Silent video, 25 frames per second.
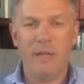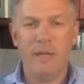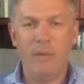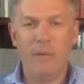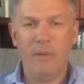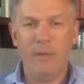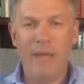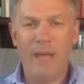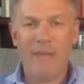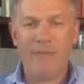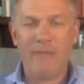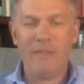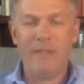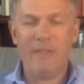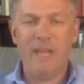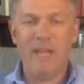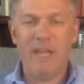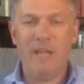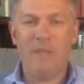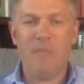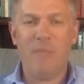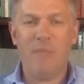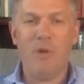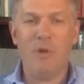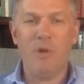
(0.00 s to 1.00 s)
We have to take
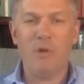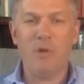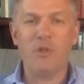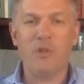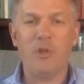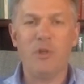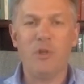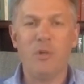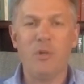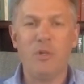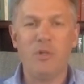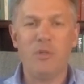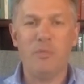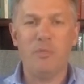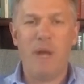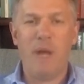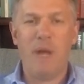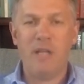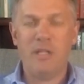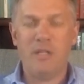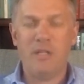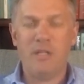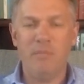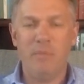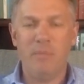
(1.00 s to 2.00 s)
personal
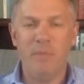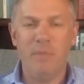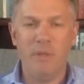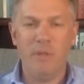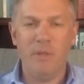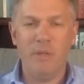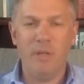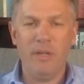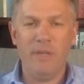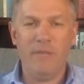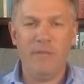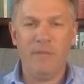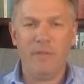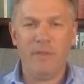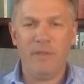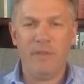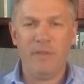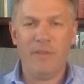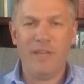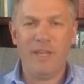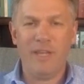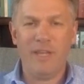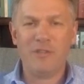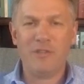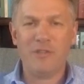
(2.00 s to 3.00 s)
responsibility for the
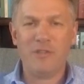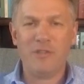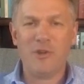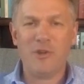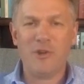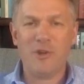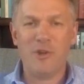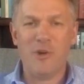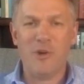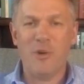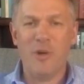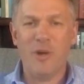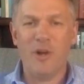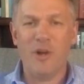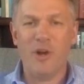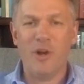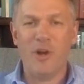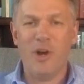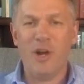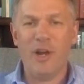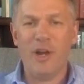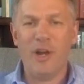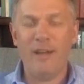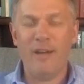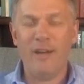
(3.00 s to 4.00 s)
things that are going
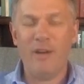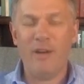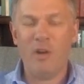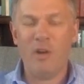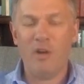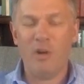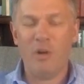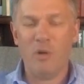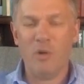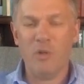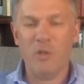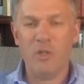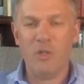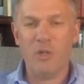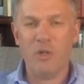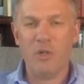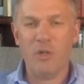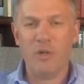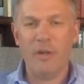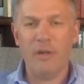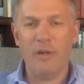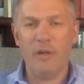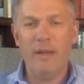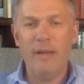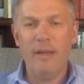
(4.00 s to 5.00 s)
on in our culture
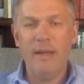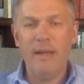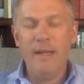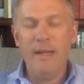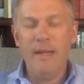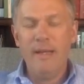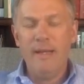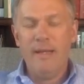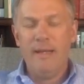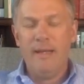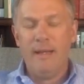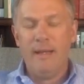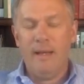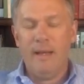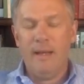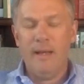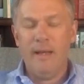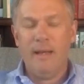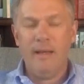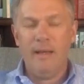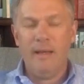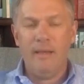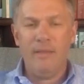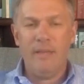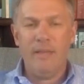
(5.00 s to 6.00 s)
and
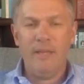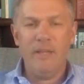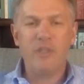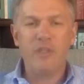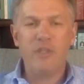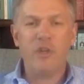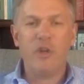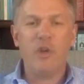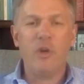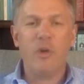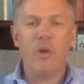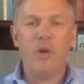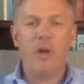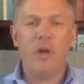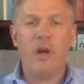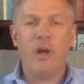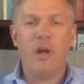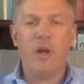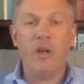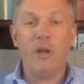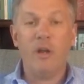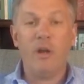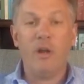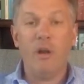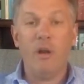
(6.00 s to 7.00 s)
things that are going
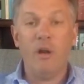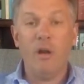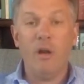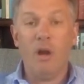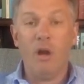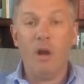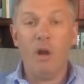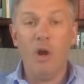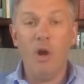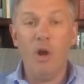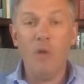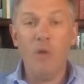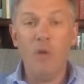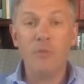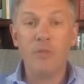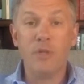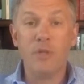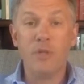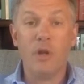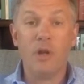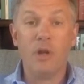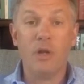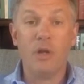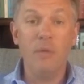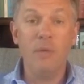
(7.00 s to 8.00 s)
on in our homes
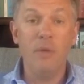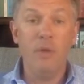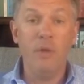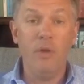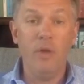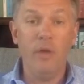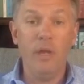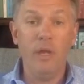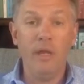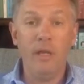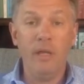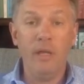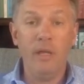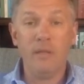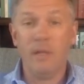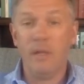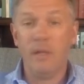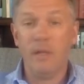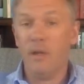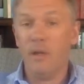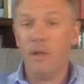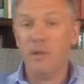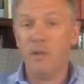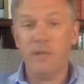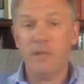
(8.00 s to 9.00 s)
and our communities and
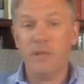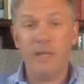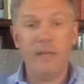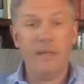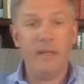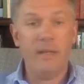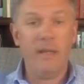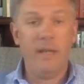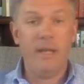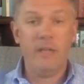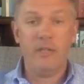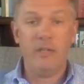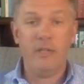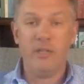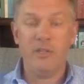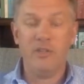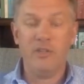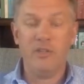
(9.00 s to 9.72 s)
in our state and nation.